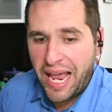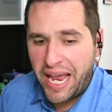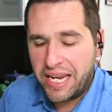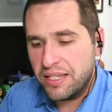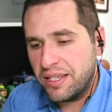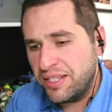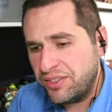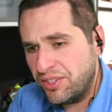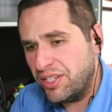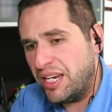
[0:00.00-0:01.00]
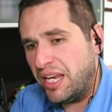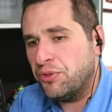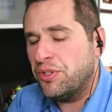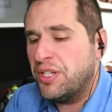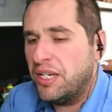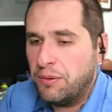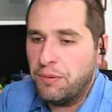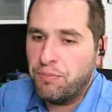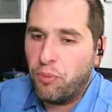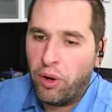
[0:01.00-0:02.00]
And this is an
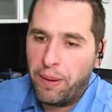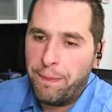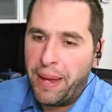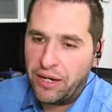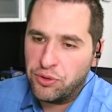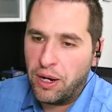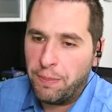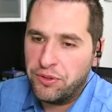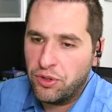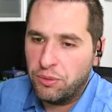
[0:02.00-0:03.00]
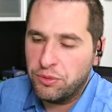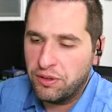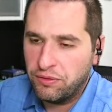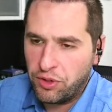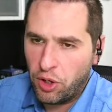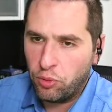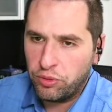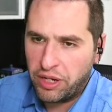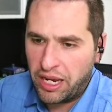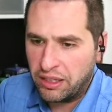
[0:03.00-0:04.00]
interesting backdrop in terms of,
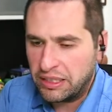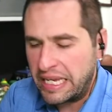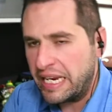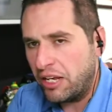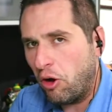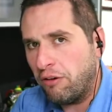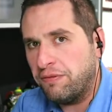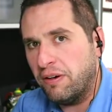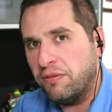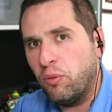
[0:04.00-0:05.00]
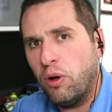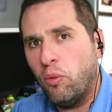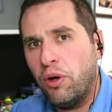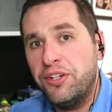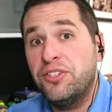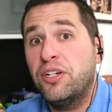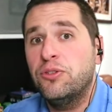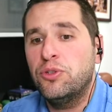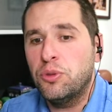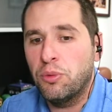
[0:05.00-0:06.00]
kind of leading off of, well, what is the
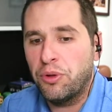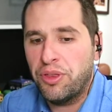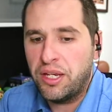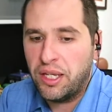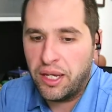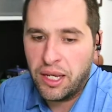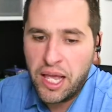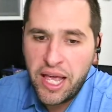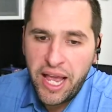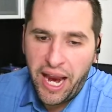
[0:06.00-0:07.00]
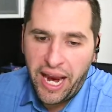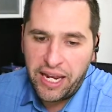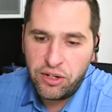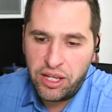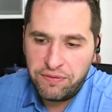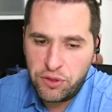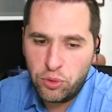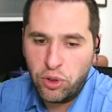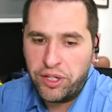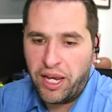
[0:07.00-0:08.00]
consumer thinking? And if
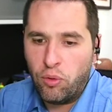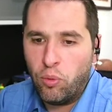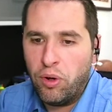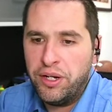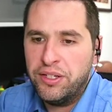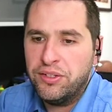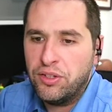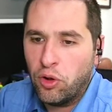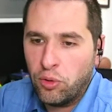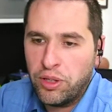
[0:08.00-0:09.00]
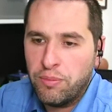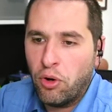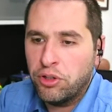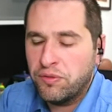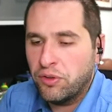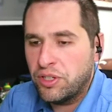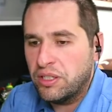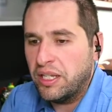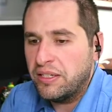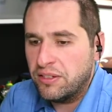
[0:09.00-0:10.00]
you look at what is early March
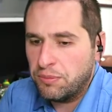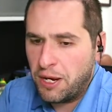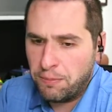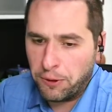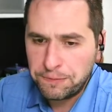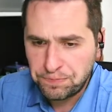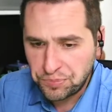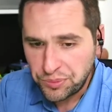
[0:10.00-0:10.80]
versus late September,